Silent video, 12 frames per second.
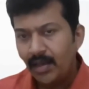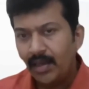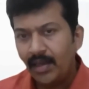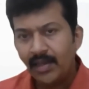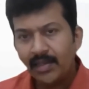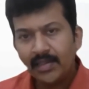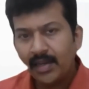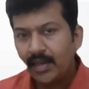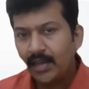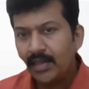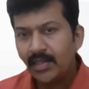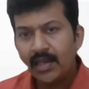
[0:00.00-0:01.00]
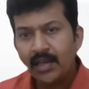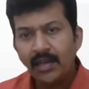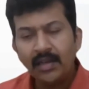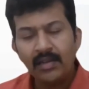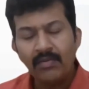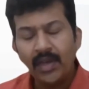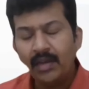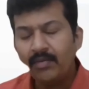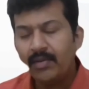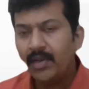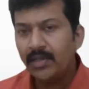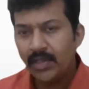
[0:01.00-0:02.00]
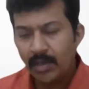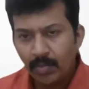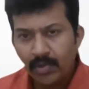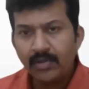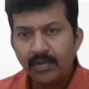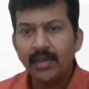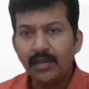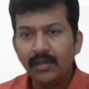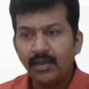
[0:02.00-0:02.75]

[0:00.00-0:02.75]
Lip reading: Hearing screening is a very, very cheaper thing.